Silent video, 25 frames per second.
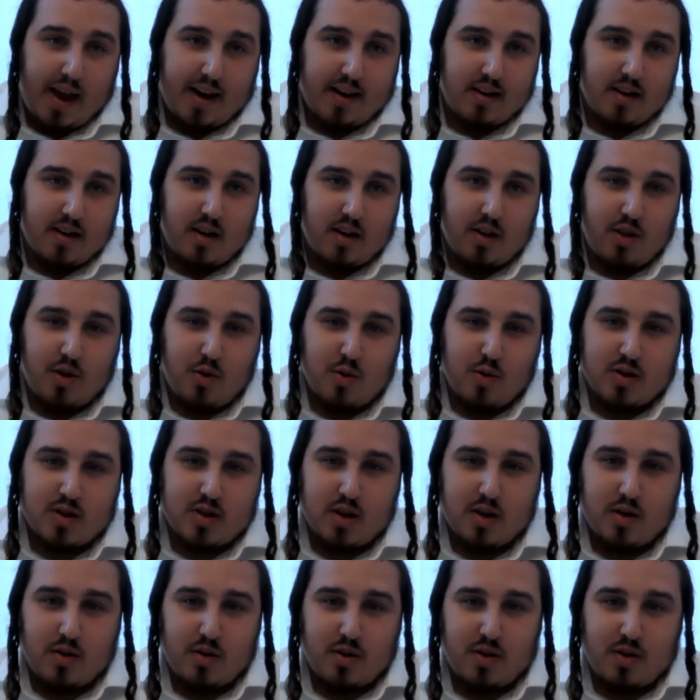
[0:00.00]
And there
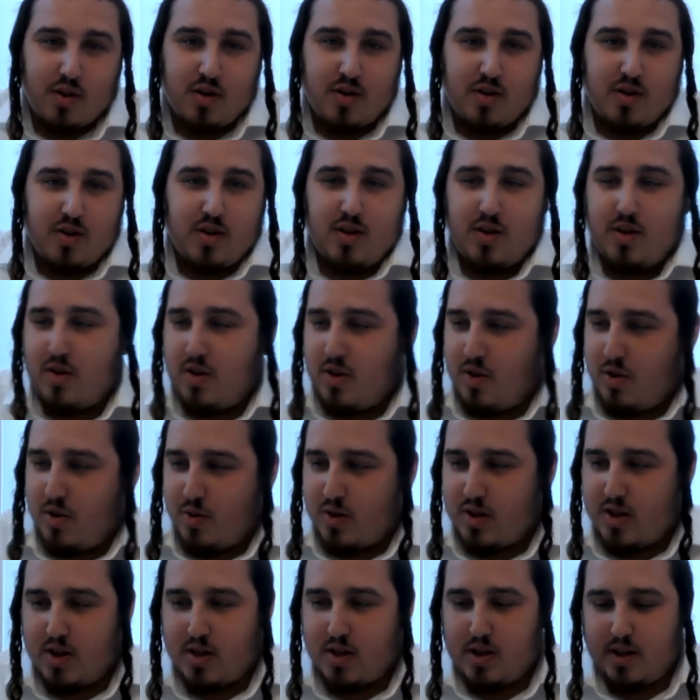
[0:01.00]
was
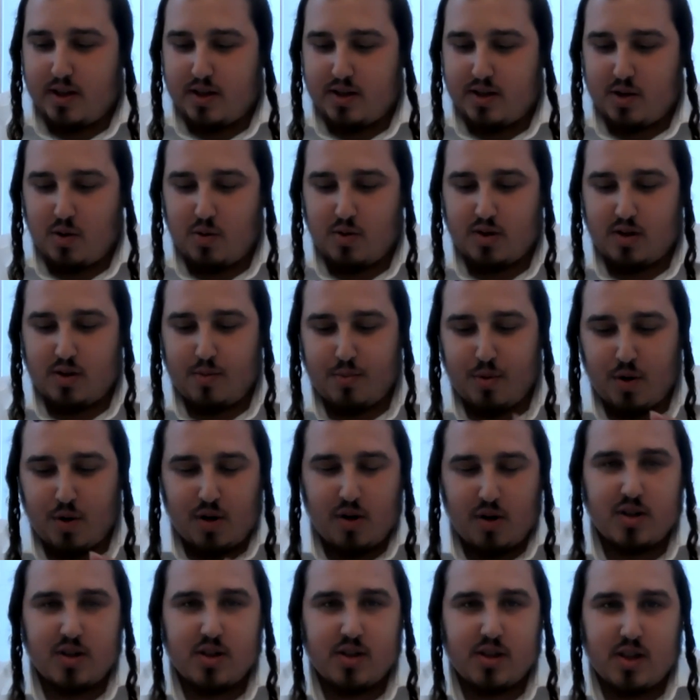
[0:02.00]
this, so the
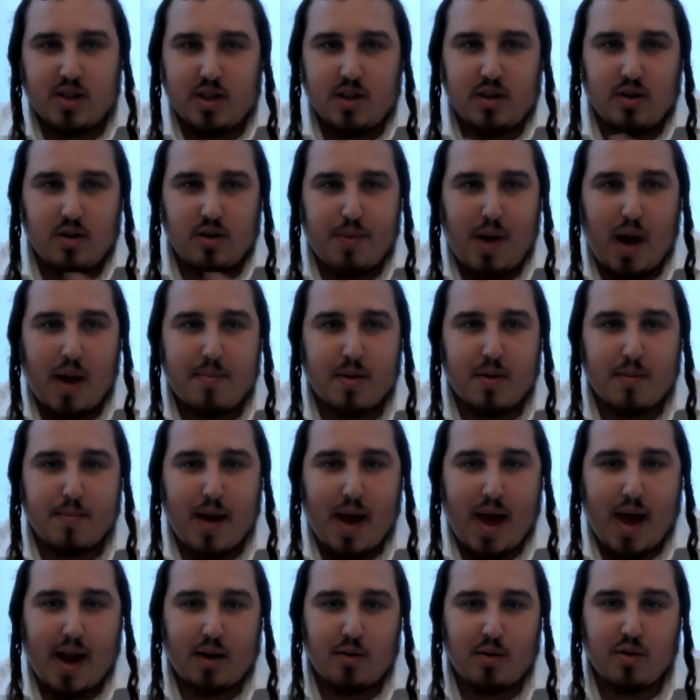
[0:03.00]
burger's in this little paper
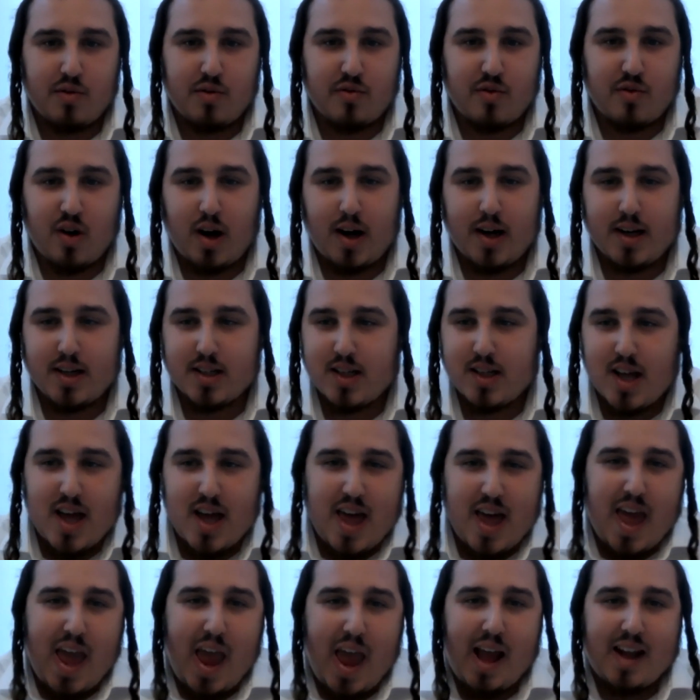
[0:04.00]
bag with fries,
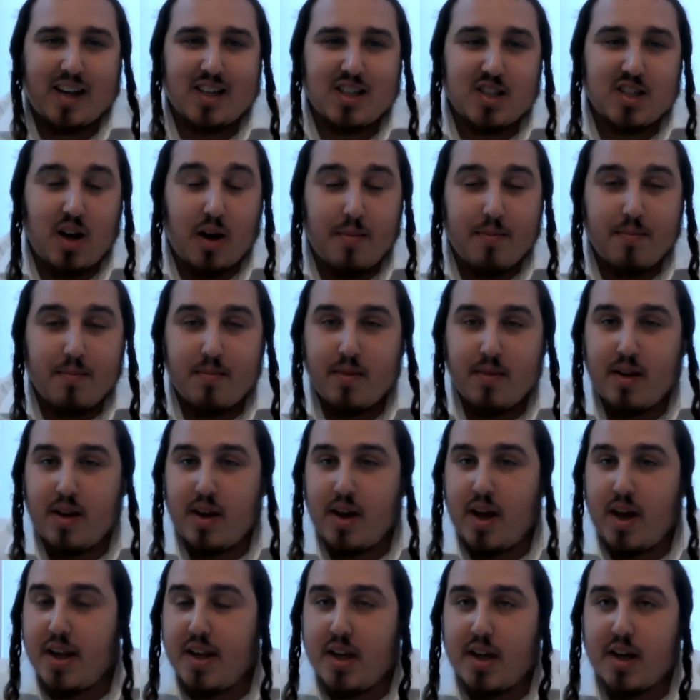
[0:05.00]
and some
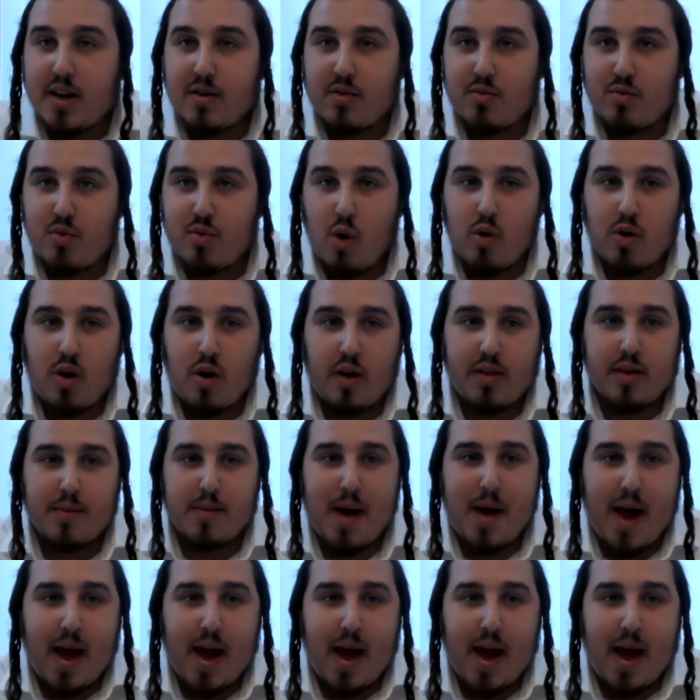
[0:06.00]
idiot wrote on